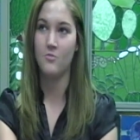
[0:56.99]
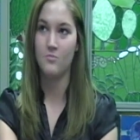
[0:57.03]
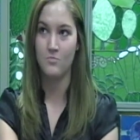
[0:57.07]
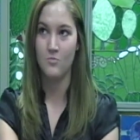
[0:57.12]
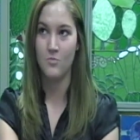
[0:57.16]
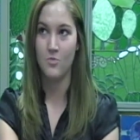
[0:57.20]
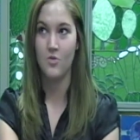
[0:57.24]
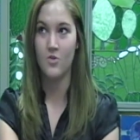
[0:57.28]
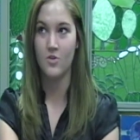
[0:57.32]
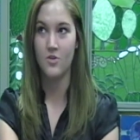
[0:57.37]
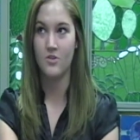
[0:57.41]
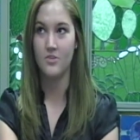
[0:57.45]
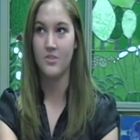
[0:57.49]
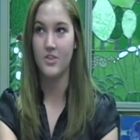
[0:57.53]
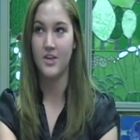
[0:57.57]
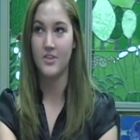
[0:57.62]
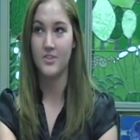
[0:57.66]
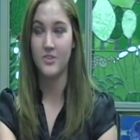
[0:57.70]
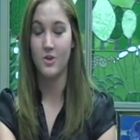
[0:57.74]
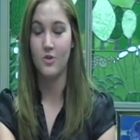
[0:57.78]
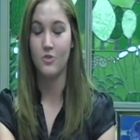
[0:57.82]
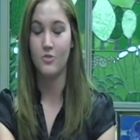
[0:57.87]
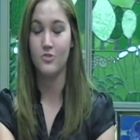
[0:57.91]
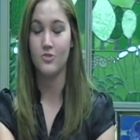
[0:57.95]
more
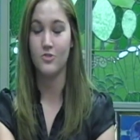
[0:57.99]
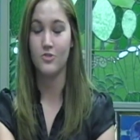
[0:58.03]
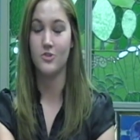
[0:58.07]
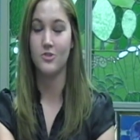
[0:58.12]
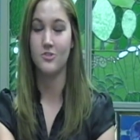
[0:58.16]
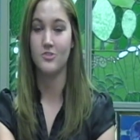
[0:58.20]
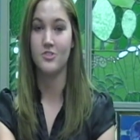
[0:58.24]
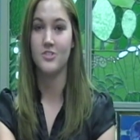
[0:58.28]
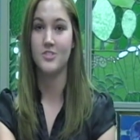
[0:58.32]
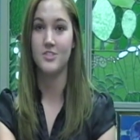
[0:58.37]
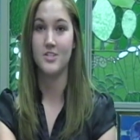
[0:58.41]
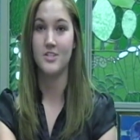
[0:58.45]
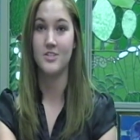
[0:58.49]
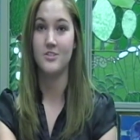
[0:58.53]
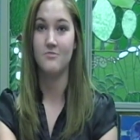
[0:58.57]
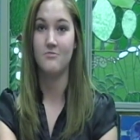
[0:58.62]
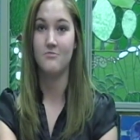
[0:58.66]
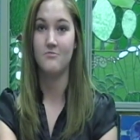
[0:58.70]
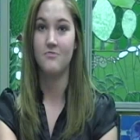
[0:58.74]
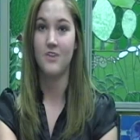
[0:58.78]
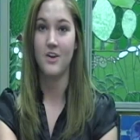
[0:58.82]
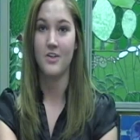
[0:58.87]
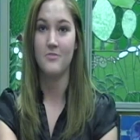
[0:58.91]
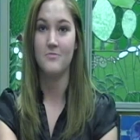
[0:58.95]
like the older adults did
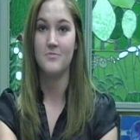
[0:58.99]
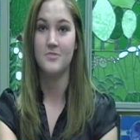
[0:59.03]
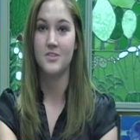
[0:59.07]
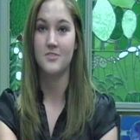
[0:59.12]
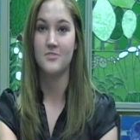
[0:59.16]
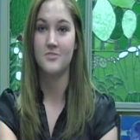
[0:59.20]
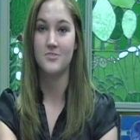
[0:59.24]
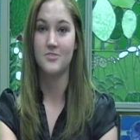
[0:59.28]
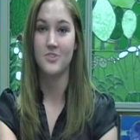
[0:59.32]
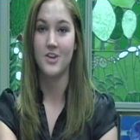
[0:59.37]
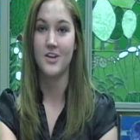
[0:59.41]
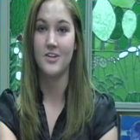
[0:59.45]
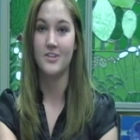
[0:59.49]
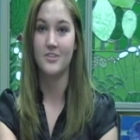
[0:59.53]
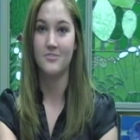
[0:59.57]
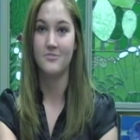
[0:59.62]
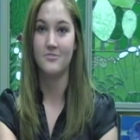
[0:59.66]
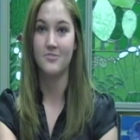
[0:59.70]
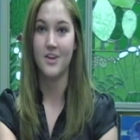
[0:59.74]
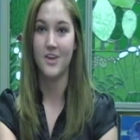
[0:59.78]
find themselves attractive,